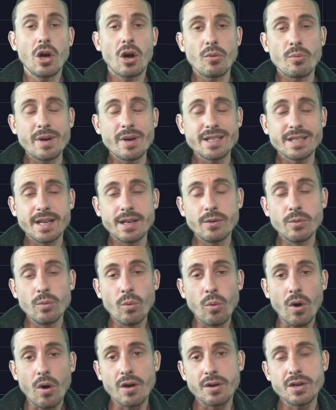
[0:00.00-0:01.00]
are
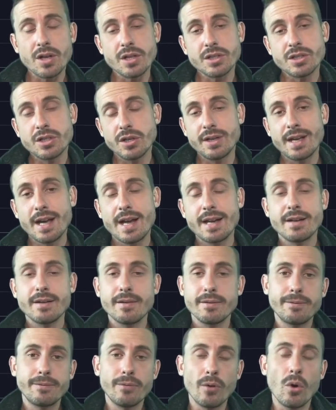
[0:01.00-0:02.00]
risking one to gain
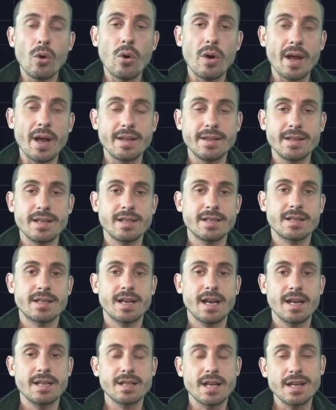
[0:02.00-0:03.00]
four in this
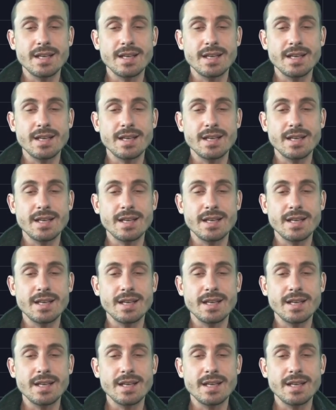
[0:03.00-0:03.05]
case.